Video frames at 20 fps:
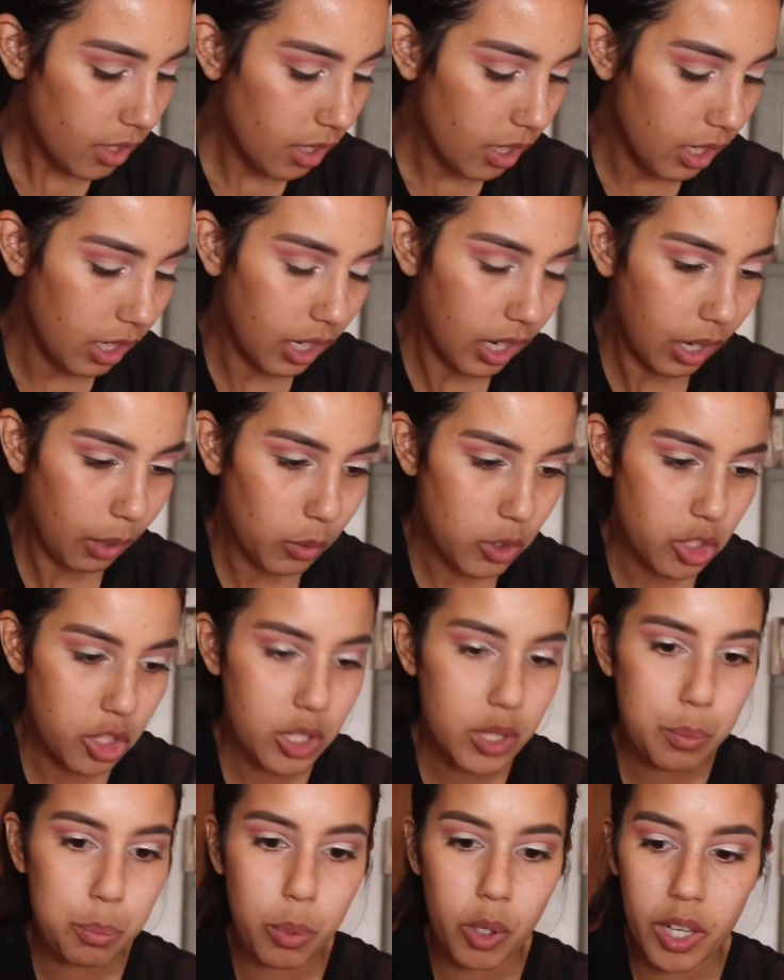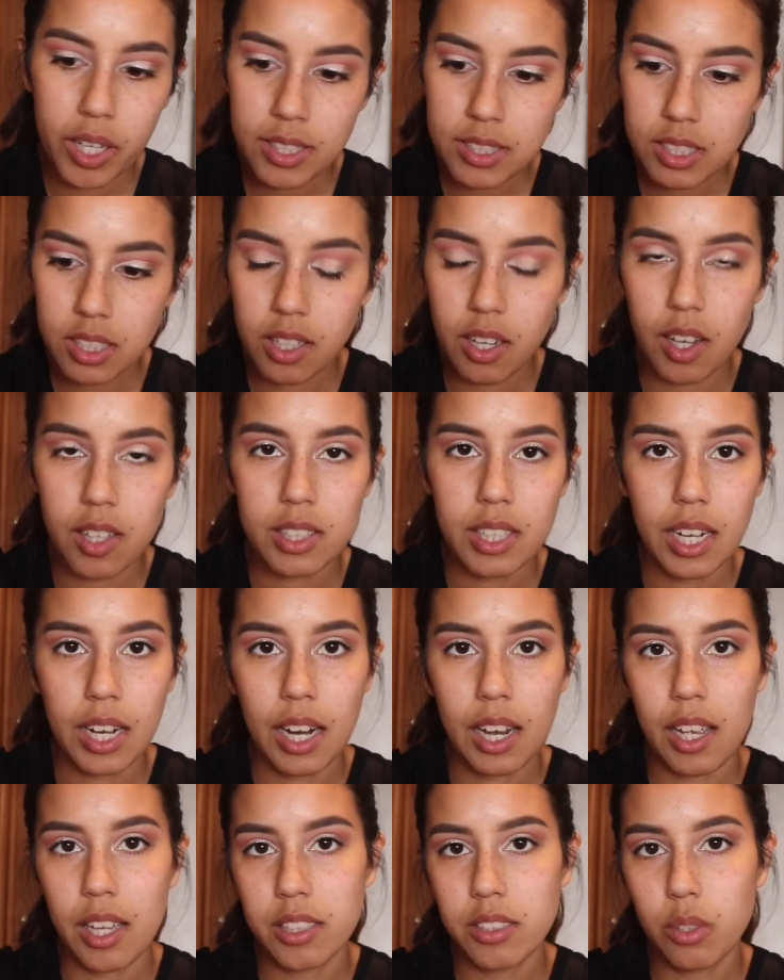And I was just praying to God that
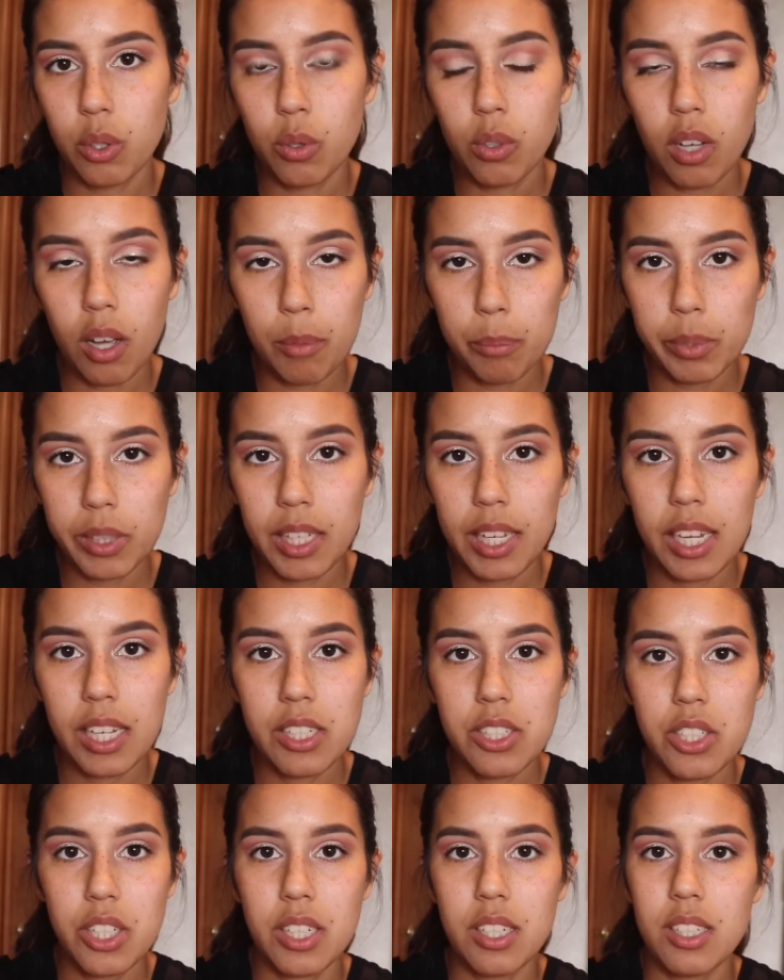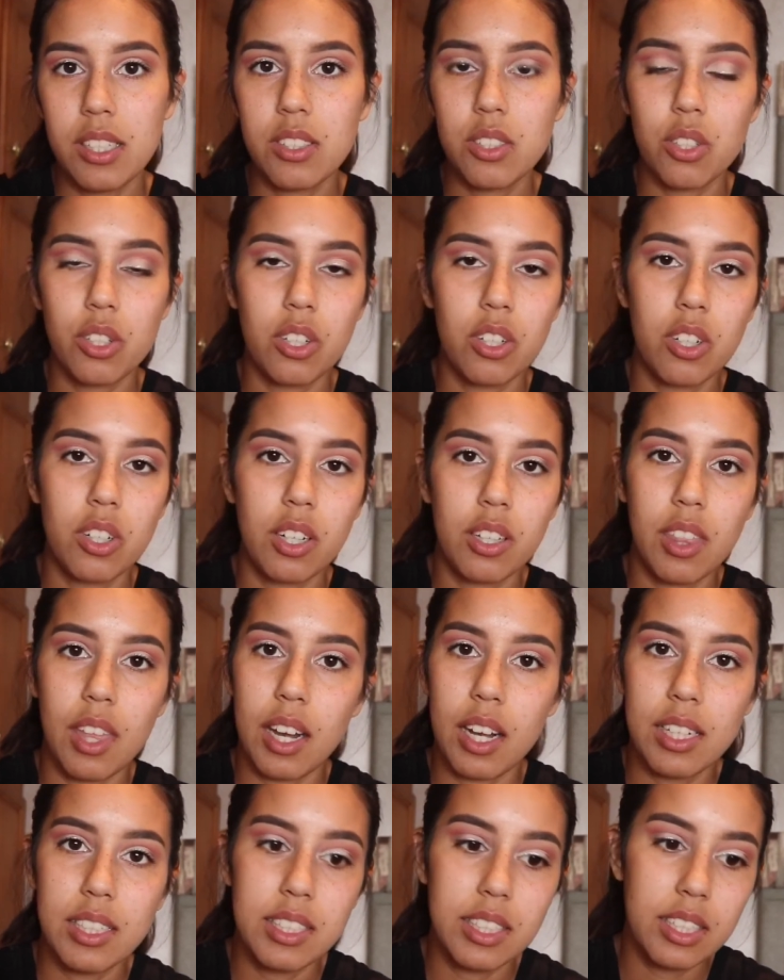I had no complications or
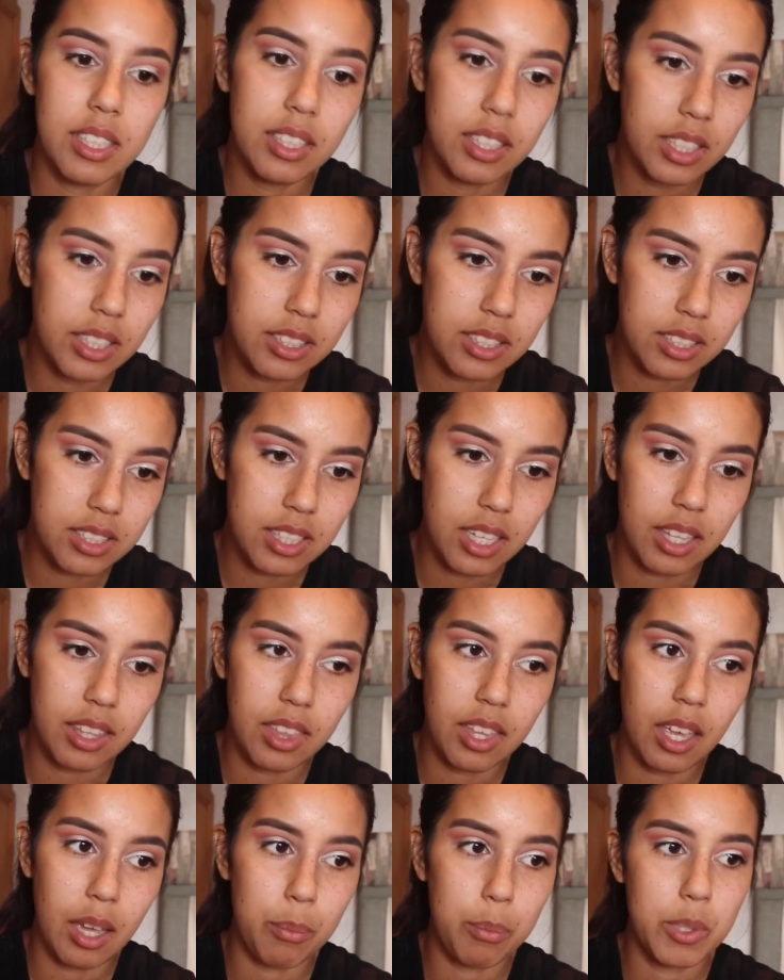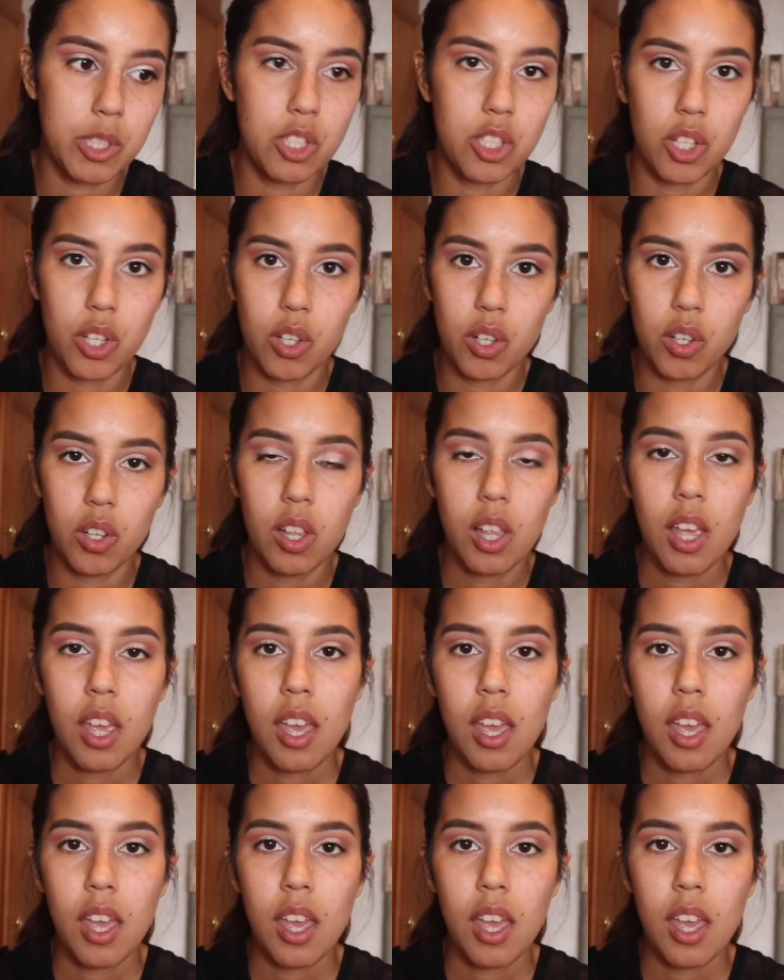that I didn't need to take the epidural.